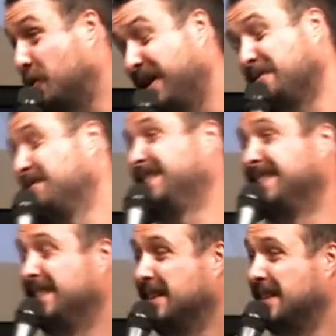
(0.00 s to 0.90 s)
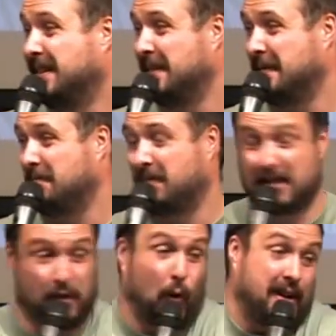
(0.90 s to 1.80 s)
their career.
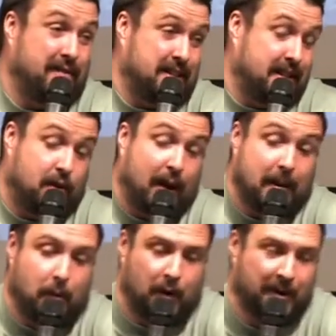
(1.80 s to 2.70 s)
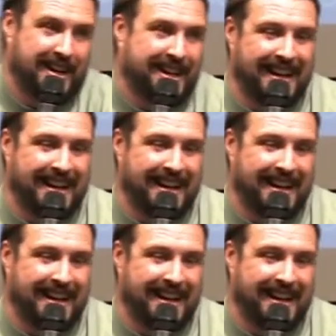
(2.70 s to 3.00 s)
The story of these incredible